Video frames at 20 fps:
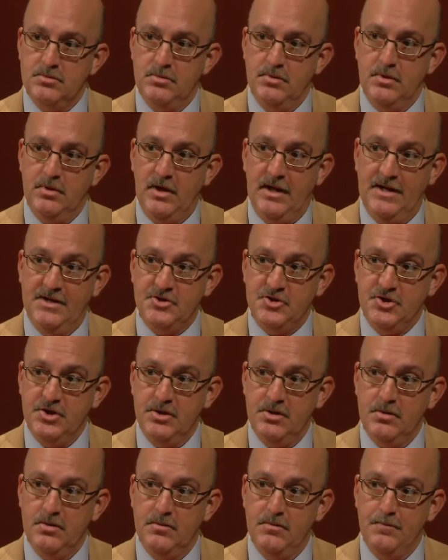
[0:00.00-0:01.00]

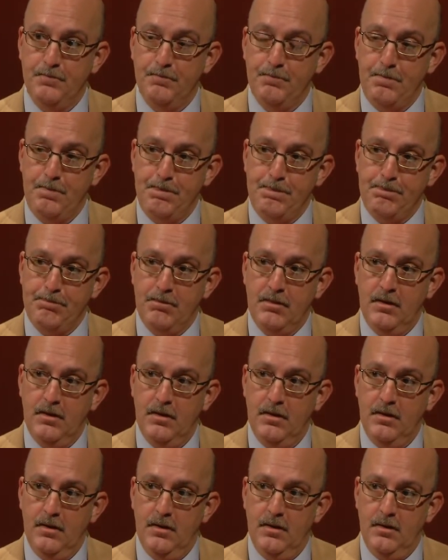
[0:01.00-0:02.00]
50,000 calls for service
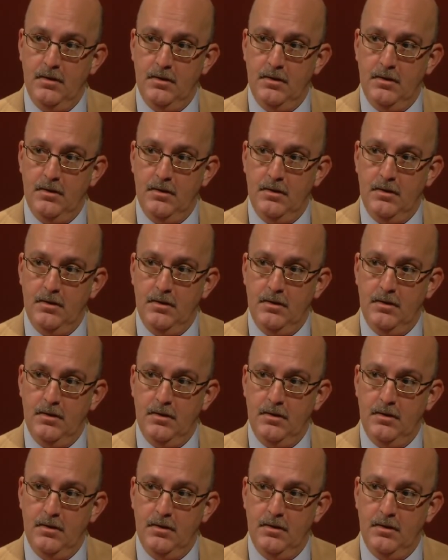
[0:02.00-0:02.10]
this past